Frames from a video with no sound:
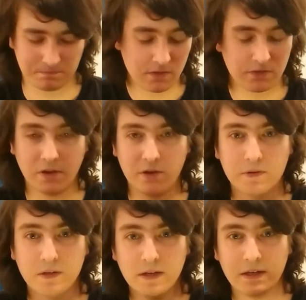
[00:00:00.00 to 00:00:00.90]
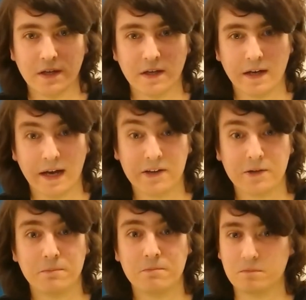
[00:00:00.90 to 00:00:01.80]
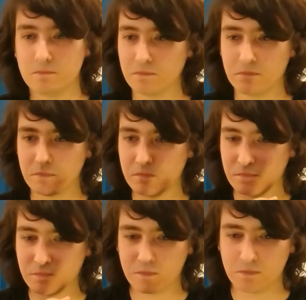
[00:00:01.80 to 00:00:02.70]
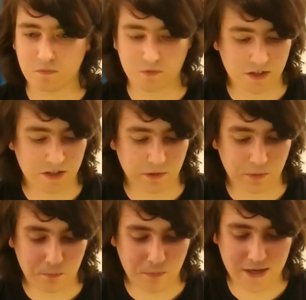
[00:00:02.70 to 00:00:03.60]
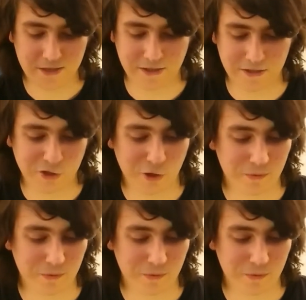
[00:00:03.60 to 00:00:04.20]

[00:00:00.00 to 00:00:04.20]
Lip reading: So Adam did an amazing job.